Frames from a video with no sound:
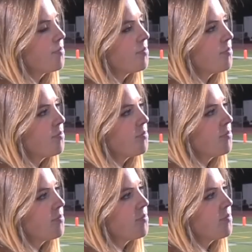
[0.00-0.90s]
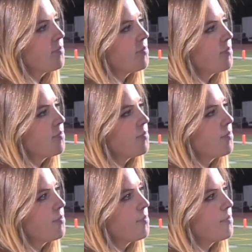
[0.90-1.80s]

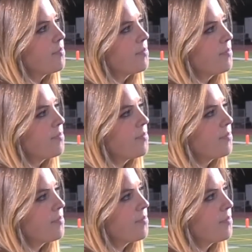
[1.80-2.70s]
[no speech]